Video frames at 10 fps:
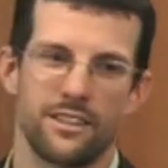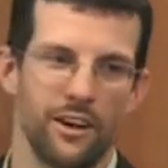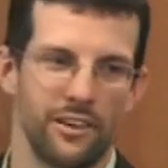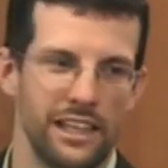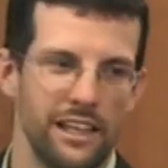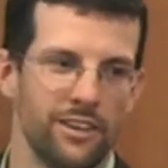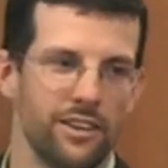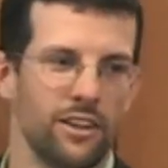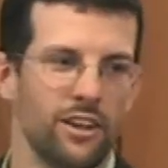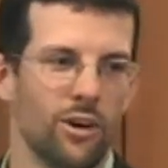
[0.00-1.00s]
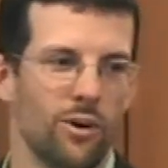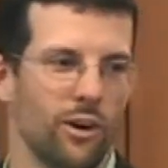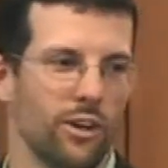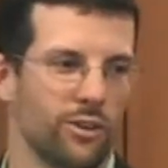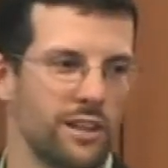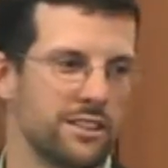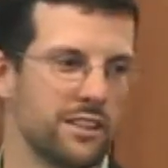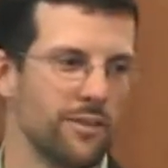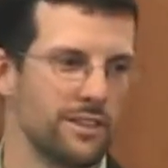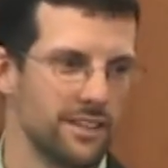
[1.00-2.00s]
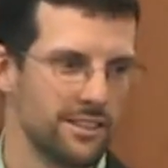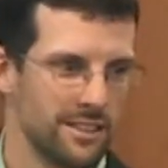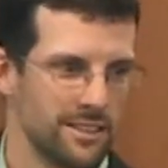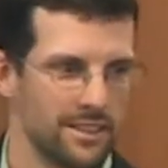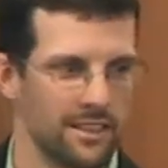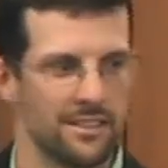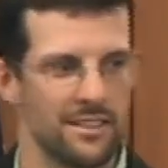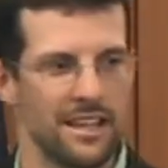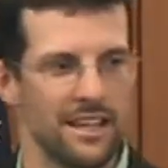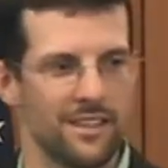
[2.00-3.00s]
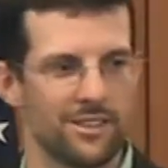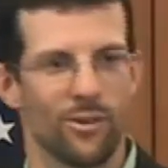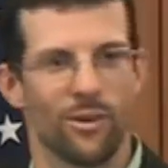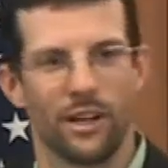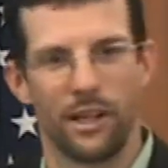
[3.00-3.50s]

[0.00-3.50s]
their yield or increased their resistance to disease or